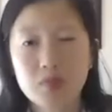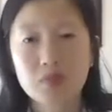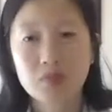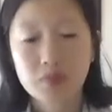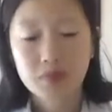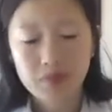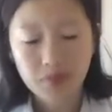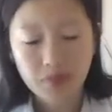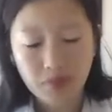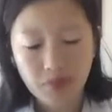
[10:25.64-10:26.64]

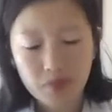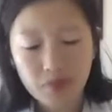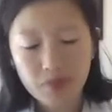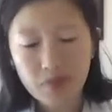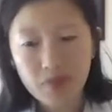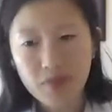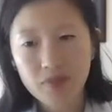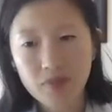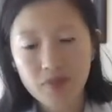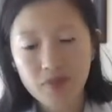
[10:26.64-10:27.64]

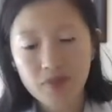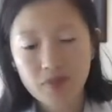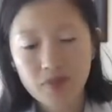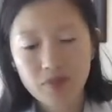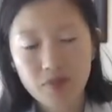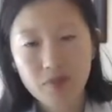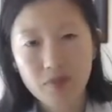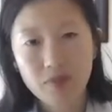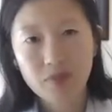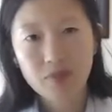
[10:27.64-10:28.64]

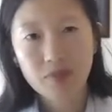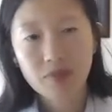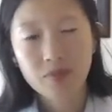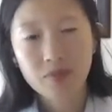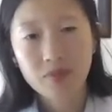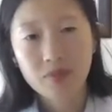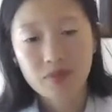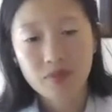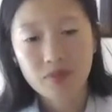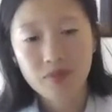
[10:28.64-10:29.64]

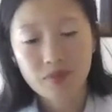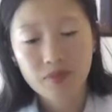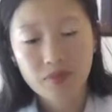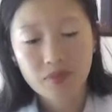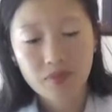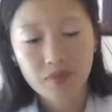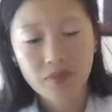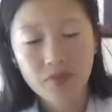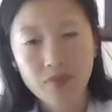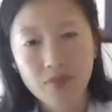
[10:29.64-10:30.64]

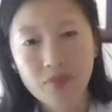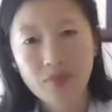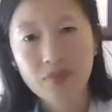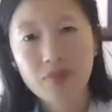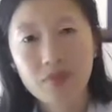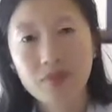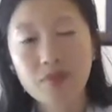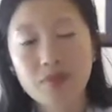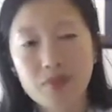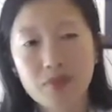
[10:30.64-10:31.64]

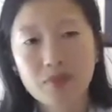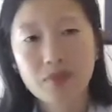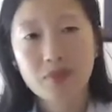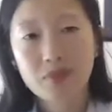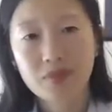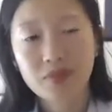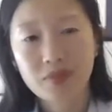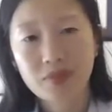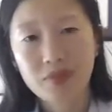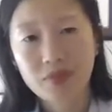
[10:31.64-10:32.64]

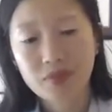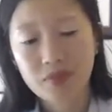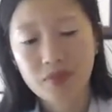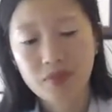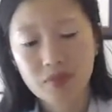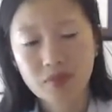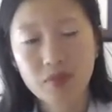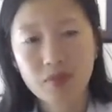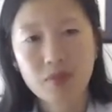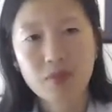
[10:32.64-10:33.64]
(silent)